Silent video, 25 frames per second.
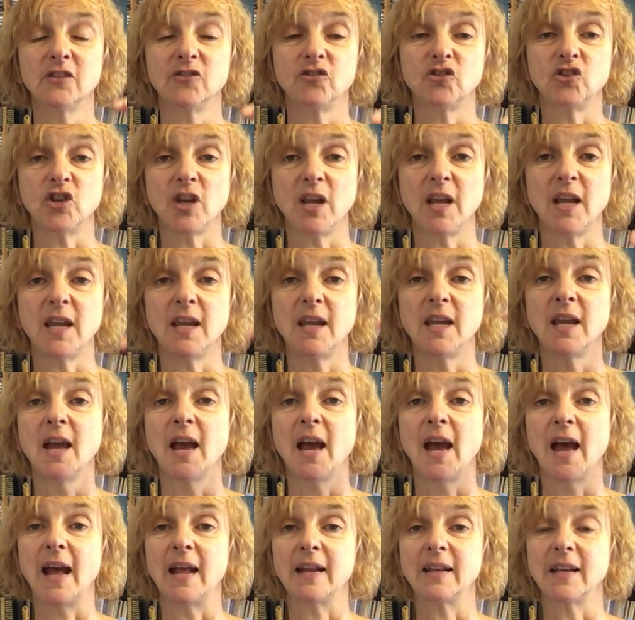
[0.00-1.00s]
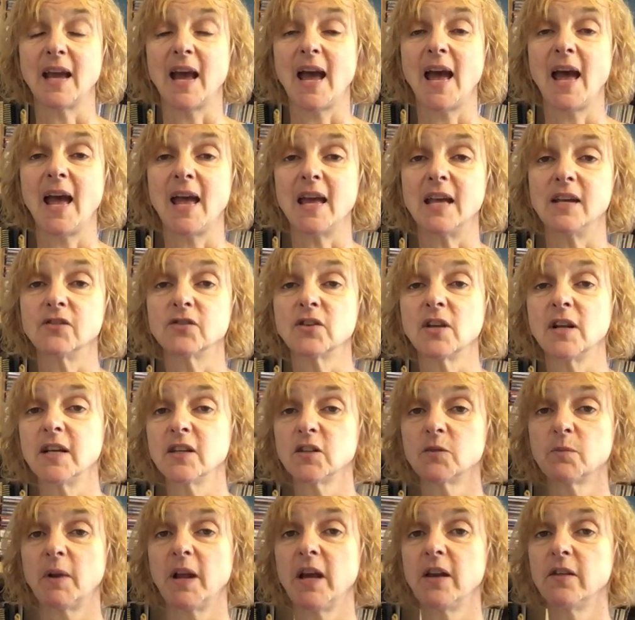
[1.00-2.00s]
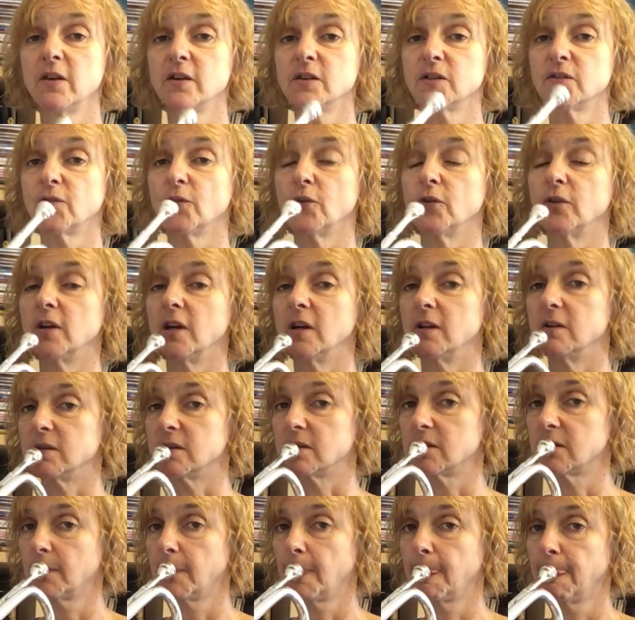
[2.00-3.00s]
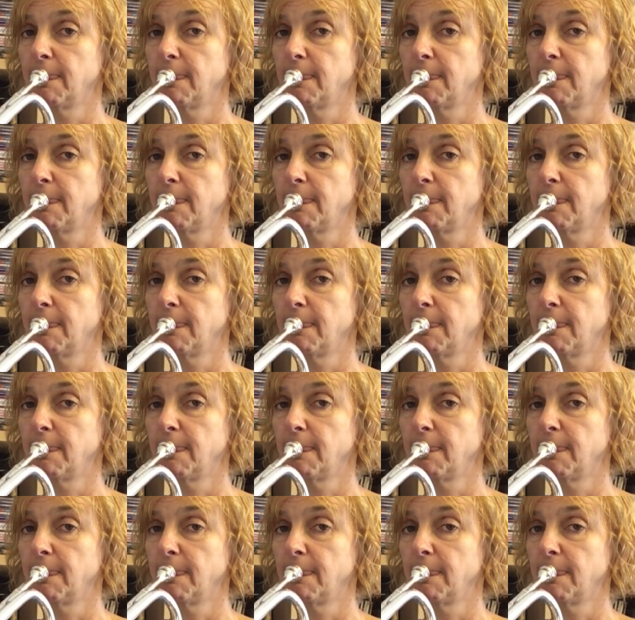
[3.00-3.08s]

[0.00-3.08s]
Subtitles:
G and A. So let's play those 4 notes.